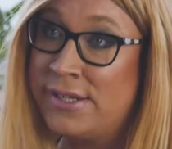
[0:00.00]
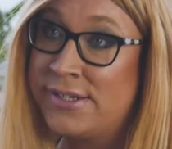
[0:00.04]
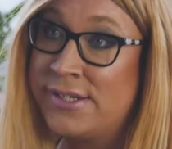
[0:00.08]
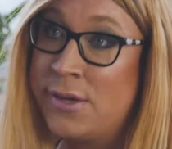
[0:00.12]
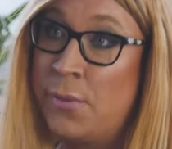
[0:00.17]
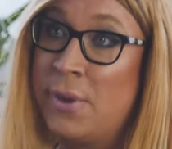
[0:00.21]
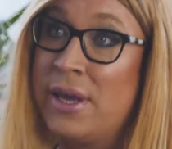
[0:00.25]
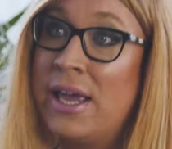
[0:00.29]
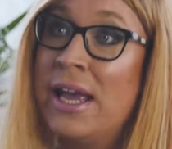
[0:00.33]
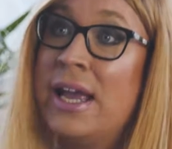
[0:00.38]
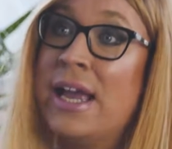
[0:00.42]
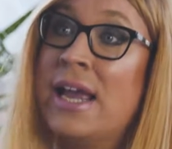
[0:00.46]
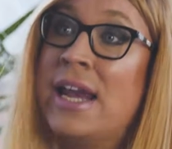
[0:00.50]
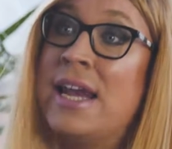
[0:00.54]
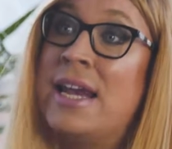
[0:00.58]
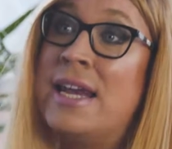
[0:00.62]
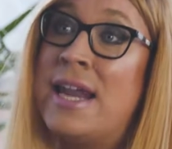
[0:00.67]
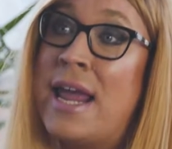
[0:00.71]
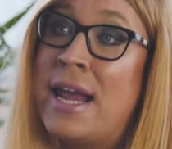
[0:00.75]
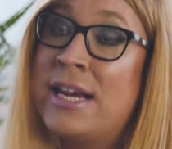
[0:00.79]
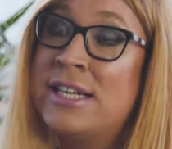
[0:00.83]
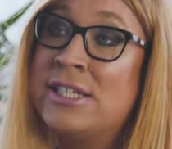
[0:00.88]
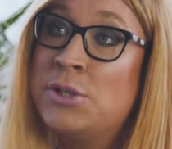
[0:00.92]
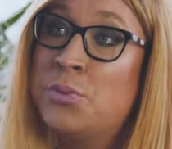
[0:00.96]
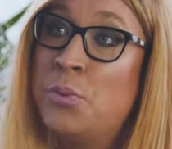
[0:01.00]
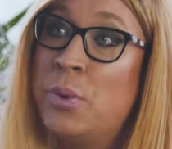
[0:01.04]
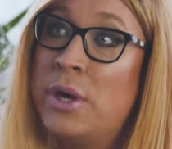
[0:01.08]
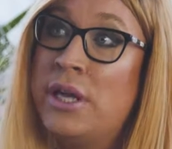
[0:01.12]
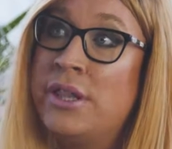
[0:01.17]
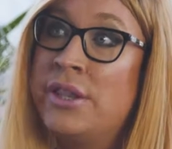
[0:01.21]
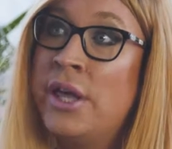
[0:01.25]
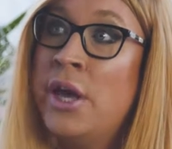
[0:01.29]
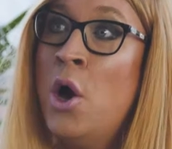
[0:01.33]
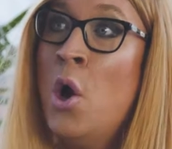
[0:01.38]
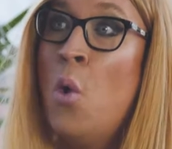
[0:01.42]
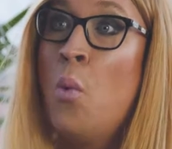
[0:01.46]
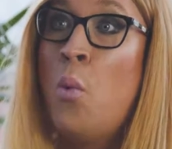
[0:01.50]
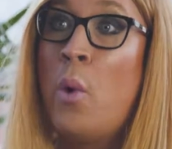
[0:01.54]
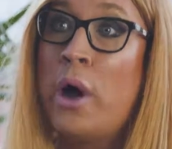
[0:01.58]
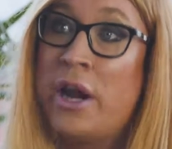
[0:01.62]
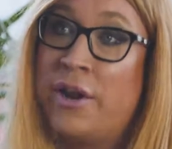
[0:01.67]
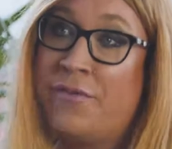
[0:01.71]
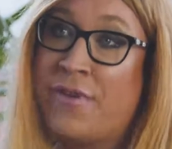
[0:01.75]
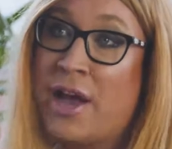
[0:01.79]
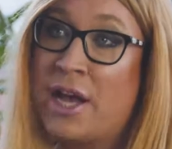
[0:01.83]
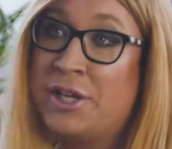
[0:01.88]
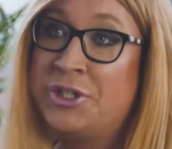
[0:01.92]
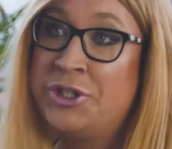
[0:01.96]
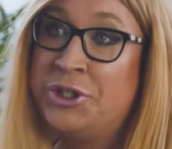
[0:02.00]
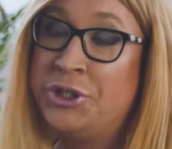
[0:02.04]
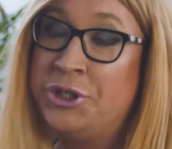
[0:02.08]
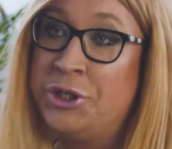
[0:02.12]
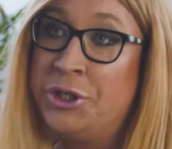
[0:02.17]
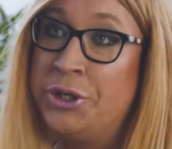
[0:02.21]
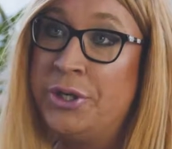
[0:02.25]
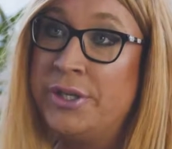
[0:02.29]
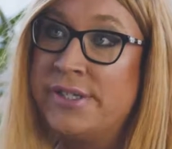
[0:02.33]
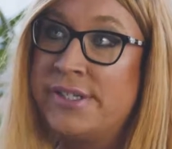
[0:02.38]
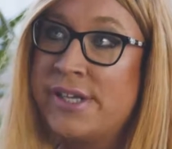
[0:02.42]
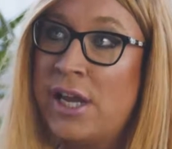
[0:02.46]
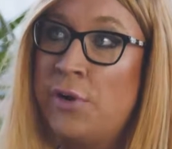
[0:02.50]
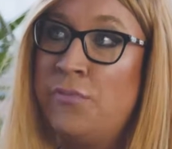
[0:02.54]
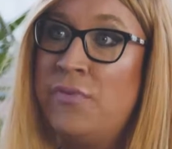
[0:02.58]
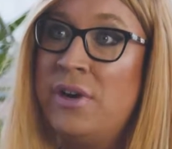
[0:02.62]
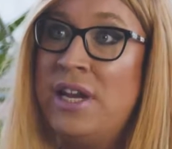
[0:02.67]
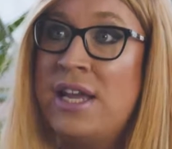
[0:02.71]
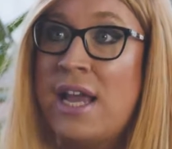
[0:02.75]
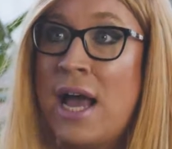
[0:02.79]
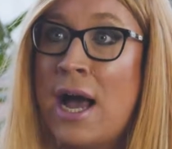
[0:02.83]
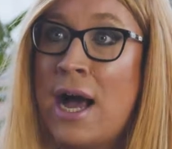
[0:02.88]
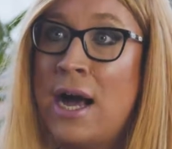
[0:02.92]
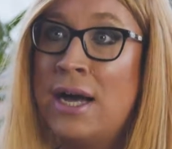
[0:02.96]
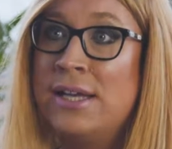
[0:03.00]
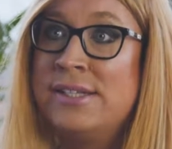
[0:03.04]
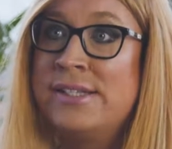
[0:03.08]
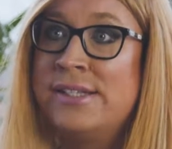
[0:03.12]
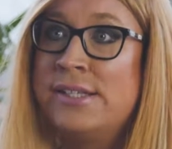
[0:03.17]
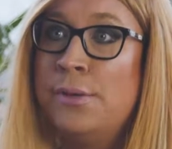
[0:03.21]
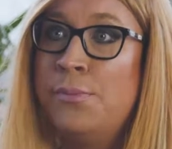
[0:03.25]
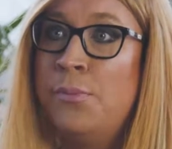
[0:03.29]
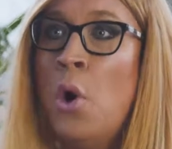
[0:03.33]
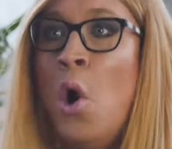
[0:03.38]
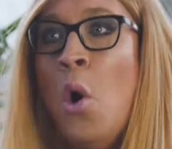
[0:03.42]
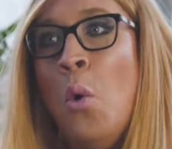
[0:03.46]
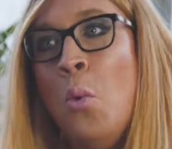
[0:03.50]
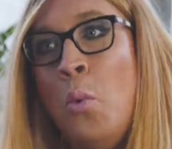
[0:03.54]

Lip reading: so we can connect with one of our students and really ask them,